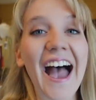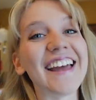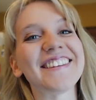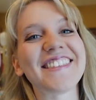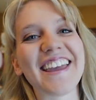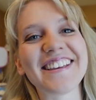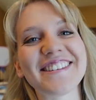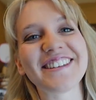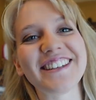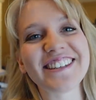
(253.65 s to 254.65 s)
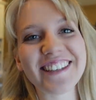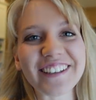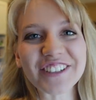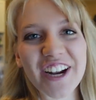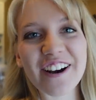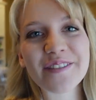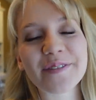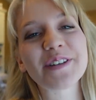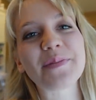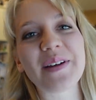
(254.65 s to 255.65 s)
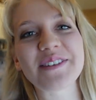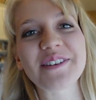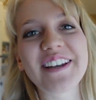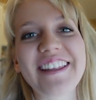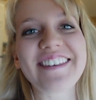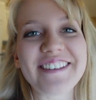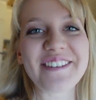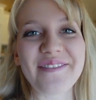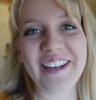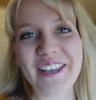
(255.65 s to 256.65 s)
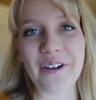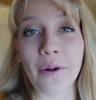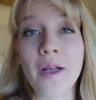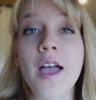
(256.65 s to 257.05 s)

And thanks to Skillshare for sponsoring this video.